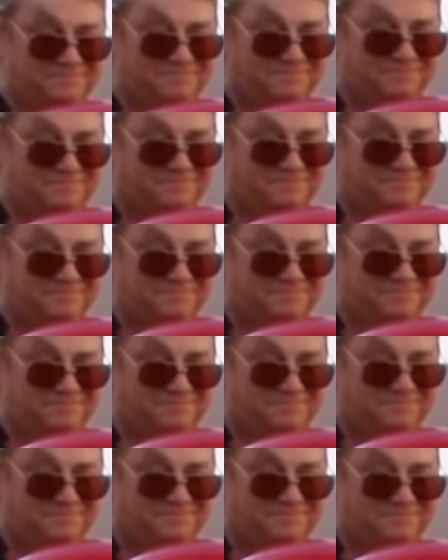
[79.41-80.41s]

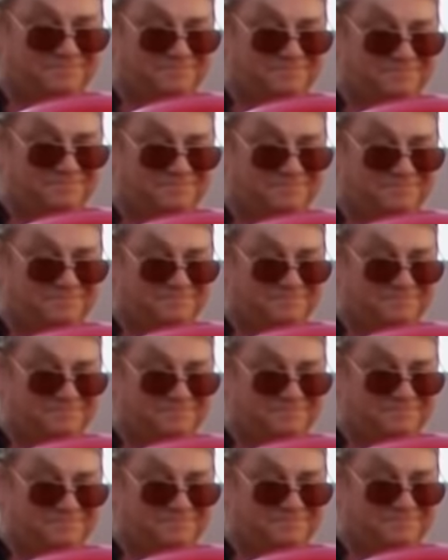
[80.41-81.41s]

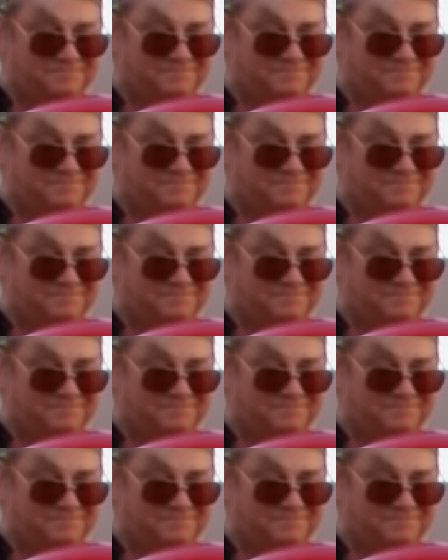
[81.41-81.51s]
The person shown says nothing.